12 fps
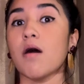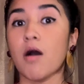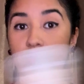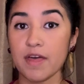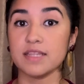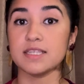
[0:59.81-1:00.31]

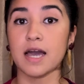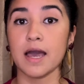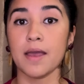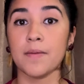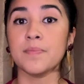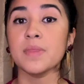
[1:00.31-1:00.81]
all that
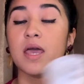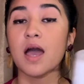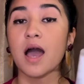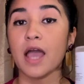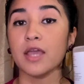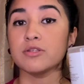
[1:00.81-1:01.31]
time.
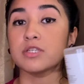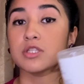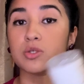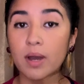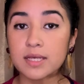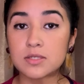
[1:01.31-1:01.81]
I use it
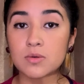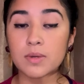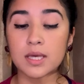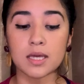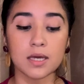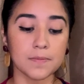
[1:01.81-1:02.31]
twice a
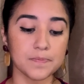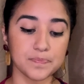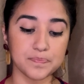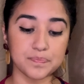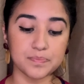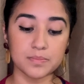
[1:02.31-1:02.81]
week
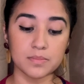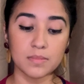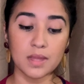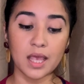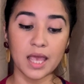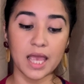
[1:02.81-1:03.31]

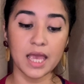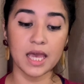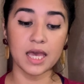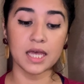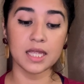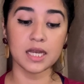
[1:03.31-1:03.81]

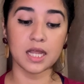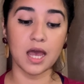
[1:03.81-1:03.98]
and